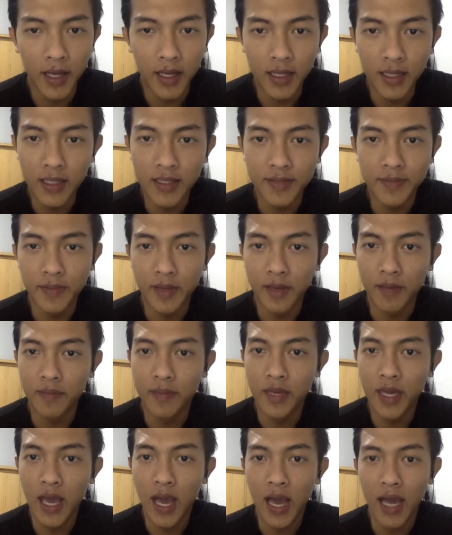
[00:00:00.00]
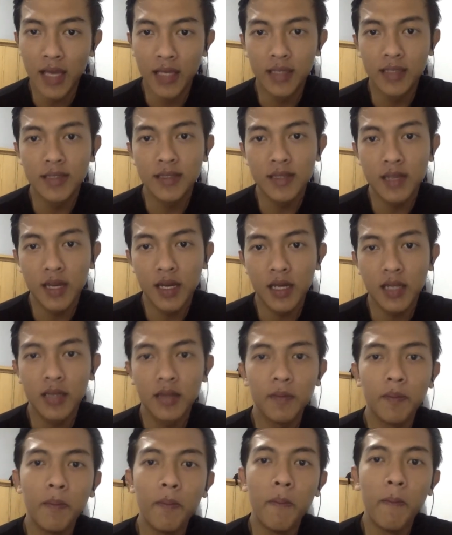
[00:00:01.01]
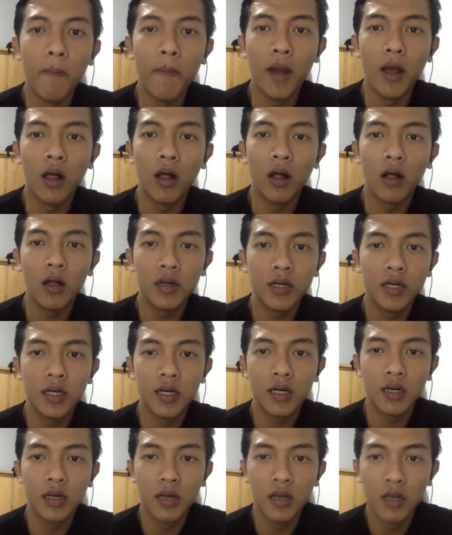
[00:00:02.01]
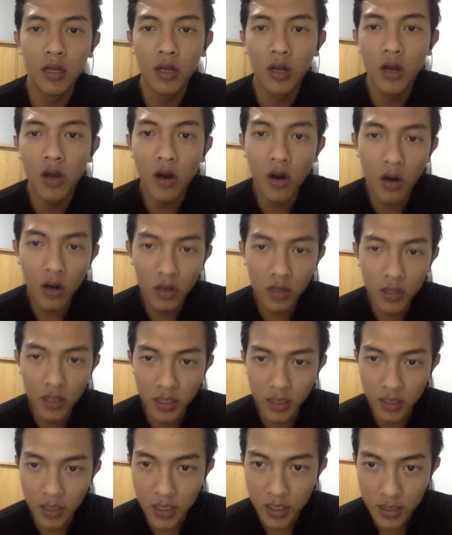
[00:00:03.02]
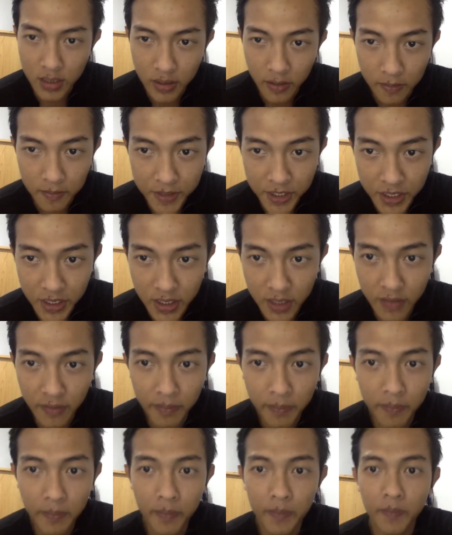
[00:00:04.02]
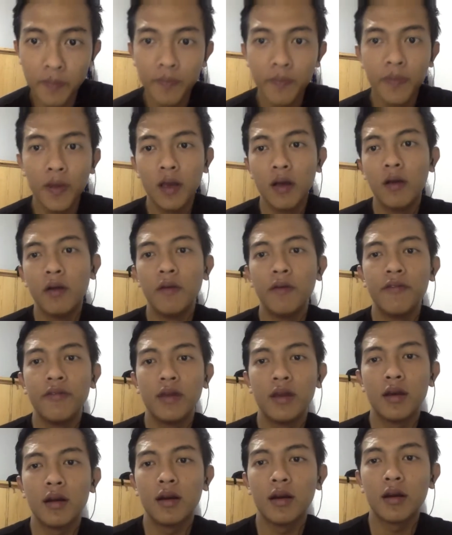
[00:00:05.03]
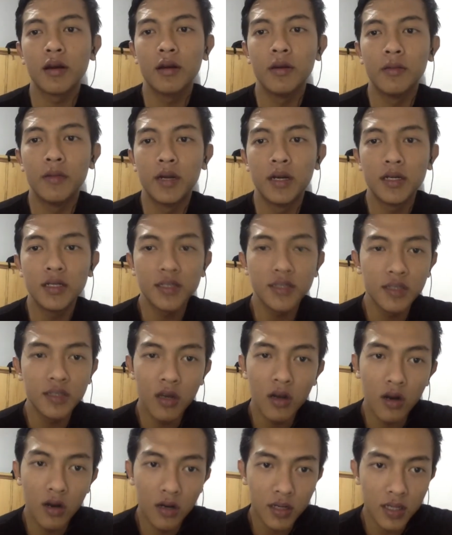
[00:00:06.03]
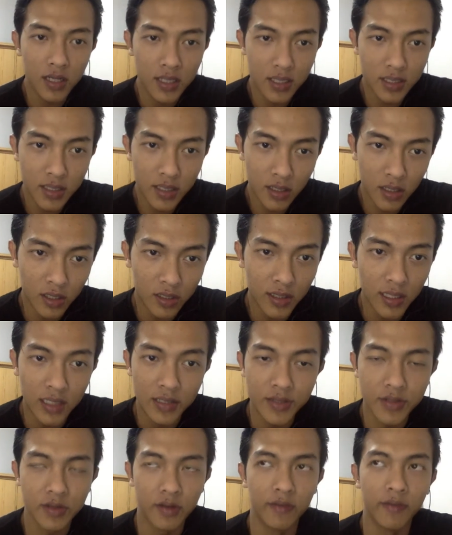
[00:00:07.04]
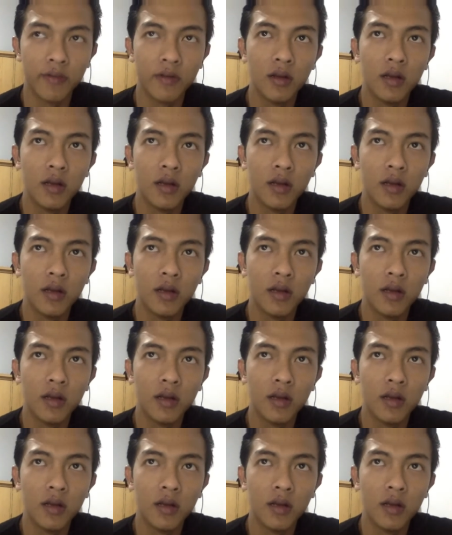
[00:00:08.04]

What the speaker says: This may be high street, mail order, or the current option via e-commerce or an online shop.